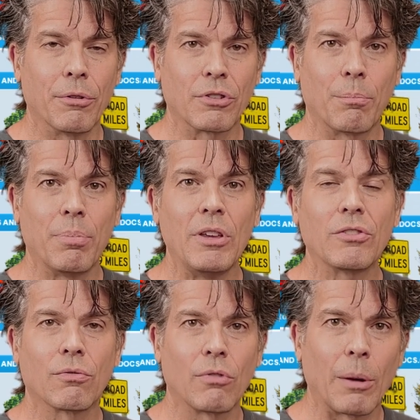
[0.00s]
There's a
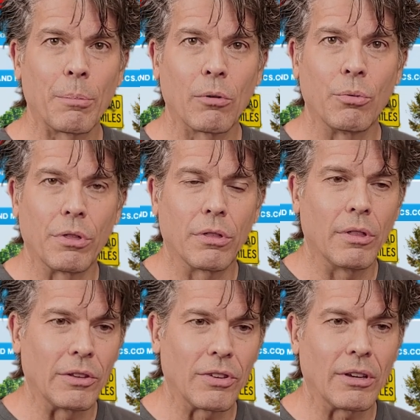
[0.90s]
piece of rubber
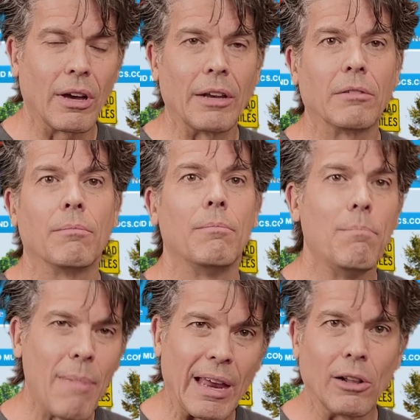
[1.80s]
that's got
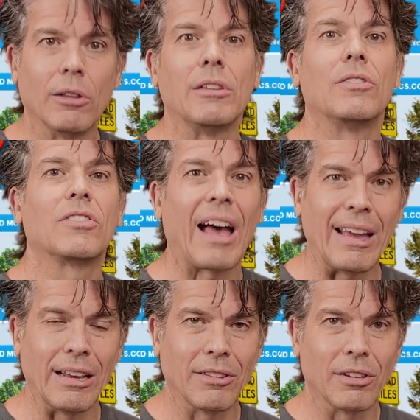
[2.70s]
metal
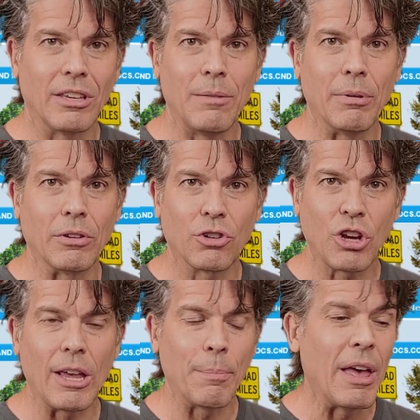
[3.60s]
inside it to keep its
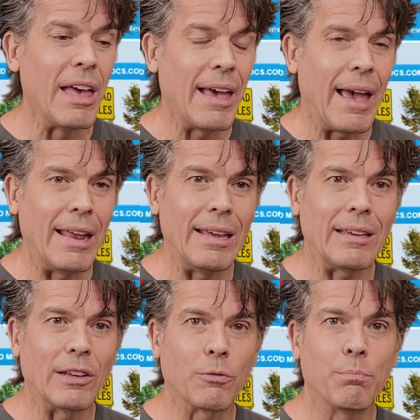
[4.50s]
shape, and it gets